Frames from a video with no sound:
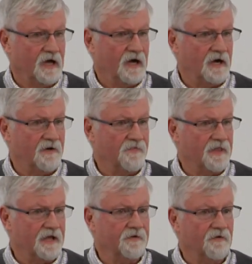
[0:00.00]

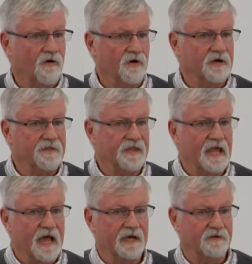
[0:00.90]
that are in
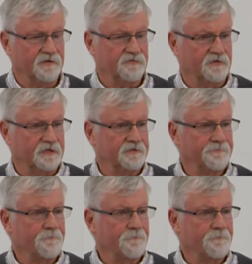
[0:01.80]
the ag district.